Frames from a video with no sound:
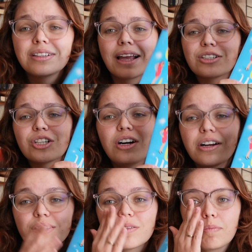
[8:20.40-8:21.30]
Like, she
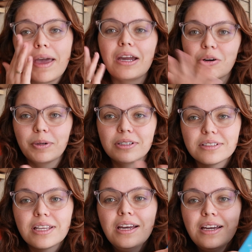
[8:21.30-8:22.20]
can't pay her
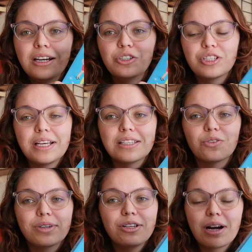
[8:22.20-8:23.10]
bills, and she stays in the
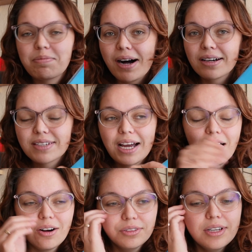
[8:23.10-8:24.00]
really crap part of
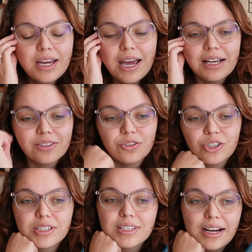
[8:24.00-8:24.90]
town, and so she
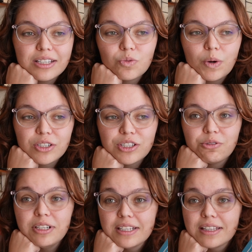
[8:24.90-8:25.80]
decides, well, she
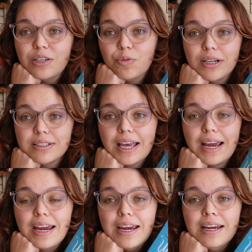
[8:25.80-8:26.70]
recently was
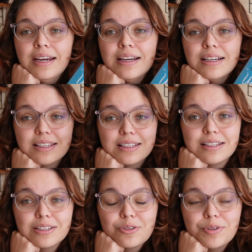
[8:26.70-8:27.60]
a
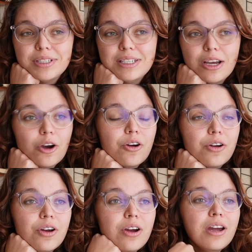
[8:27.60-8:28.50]
assistant to a
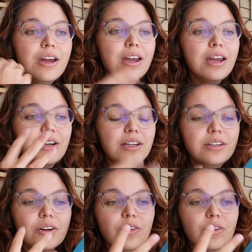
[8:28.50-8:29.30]
CEO in